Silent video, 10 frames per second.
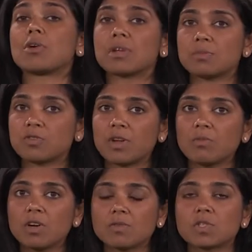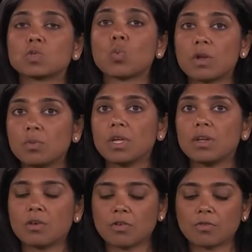outcomes framework, which is one
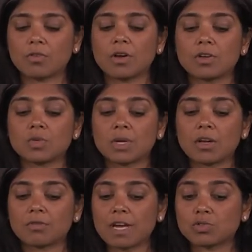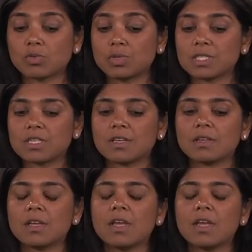way of uh, doing counterfactual reasoning.